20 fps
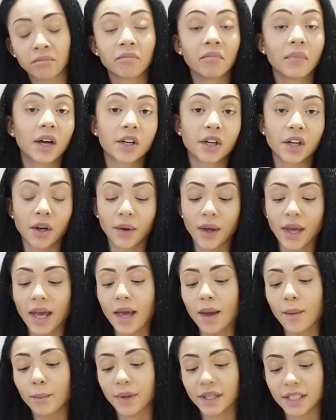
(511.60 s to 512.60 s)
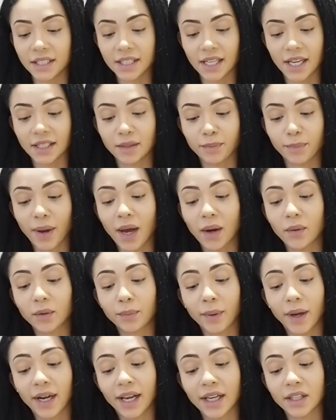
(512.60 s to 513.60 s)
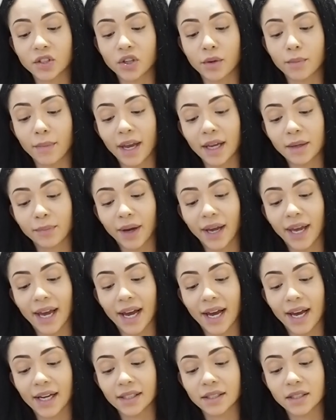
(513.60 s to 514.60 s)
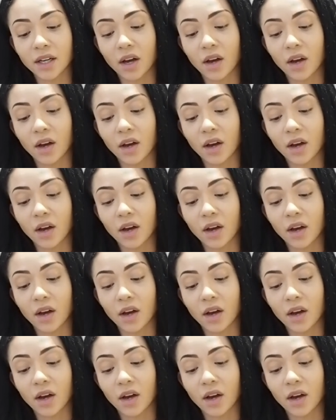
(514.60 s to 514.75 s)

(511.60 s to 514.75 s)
I don't know, but it says, powered by nature, made by hand,